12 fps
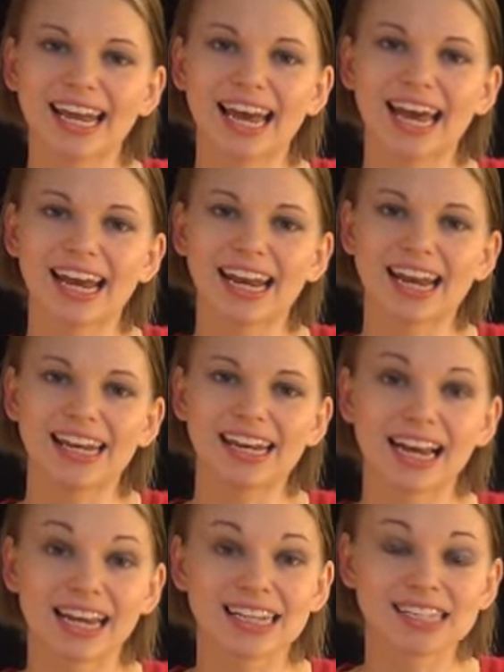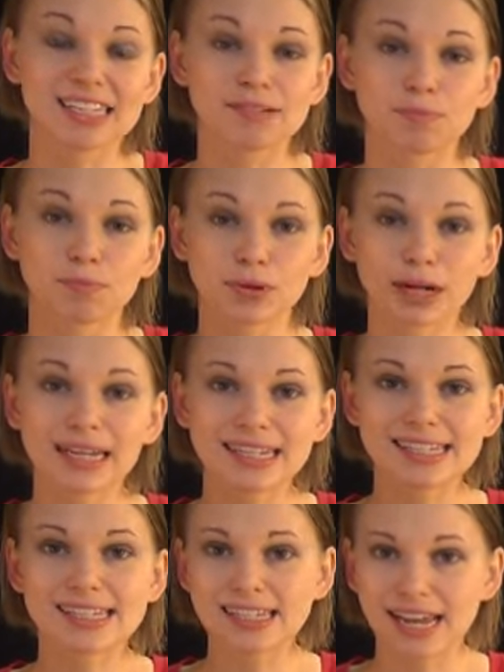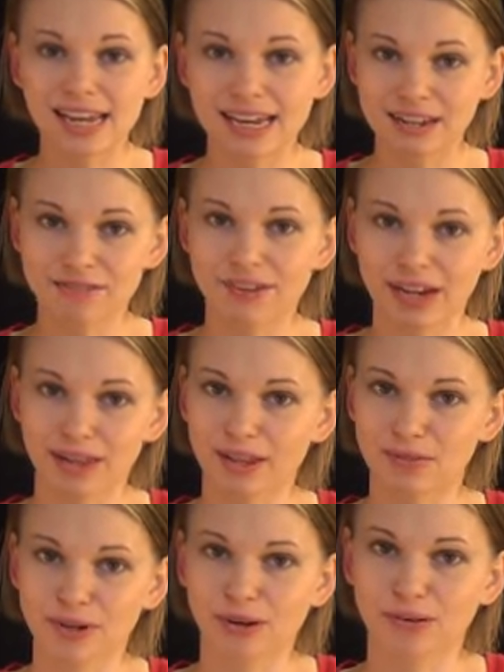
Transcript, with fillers: that nice bright sun effect that we're